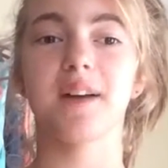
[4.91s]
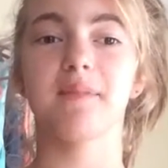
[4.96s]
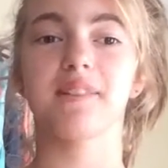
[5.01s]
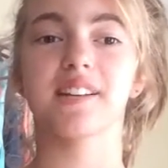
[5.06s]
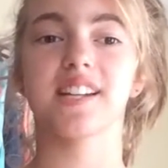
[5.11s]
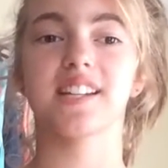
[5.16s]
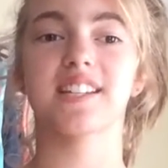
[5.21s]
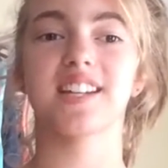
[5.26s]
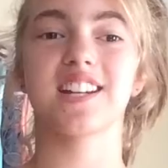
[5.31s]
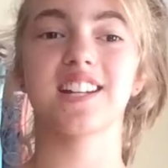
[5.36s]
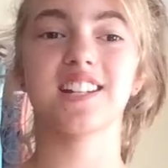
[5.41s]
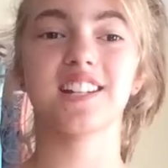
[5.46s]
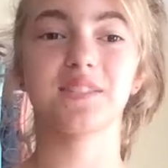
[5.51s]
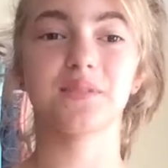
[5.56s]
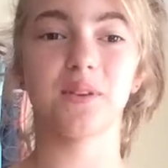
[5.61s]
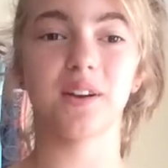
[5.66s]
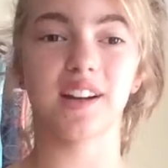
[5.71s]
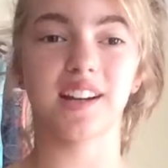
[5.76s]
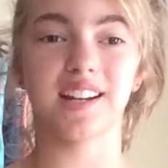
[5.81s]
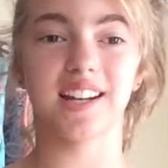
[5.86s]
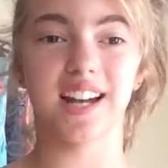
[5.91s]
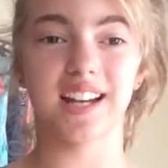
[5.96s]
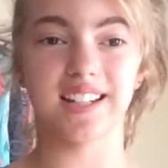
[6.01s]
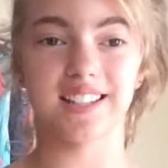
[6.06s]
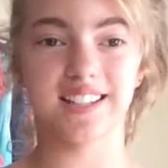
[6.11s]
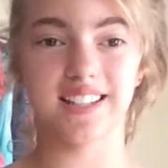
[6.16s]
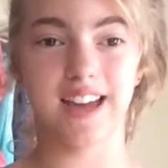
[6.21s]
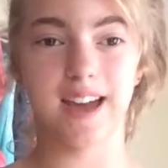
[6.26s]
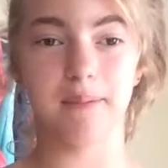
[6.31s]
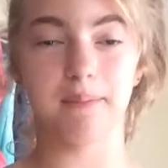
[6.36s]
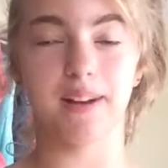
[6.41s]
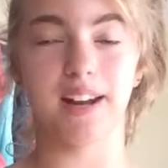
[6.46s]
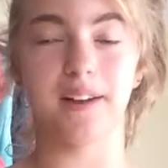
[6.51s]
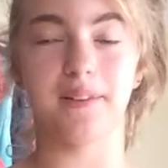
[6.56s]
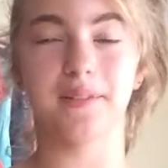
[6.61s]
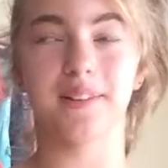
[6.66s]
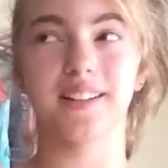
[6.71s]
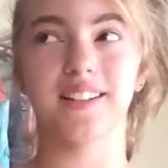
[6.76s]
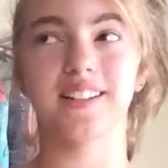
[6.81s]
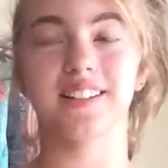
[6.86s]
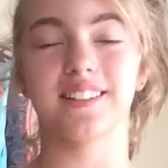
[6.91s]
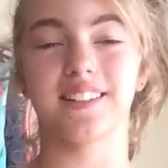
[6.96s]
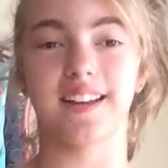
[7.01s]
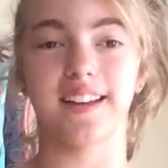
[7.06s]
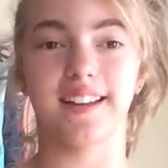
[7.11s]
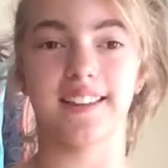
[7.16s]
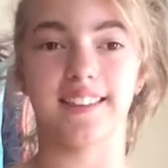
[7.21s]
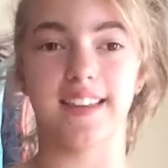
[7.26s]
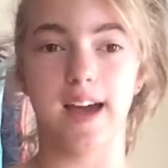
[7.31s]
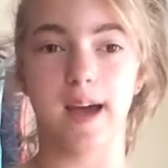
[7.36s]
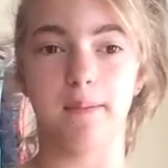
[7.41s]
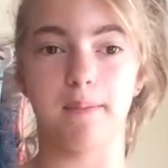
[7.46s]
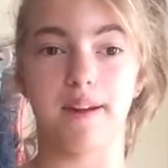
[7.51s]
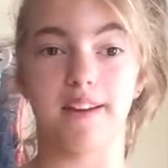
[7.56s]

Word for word: because I just organized them and I really like them